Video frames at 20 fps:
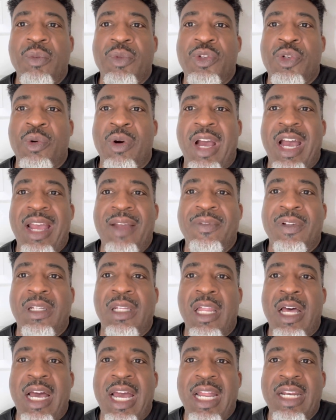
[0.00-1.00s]
drive a
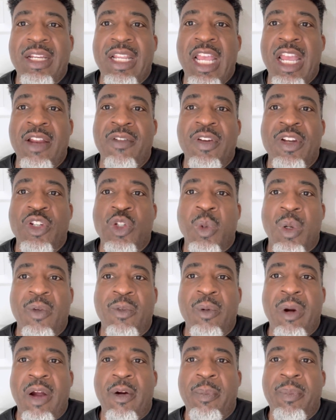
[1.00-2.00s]
lot in a
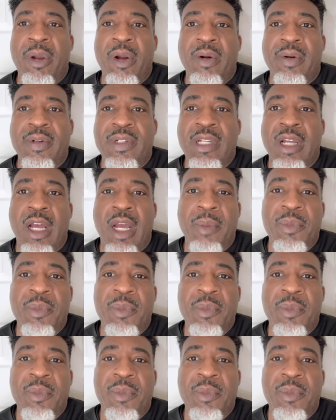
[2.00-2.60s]
24 hour period of time,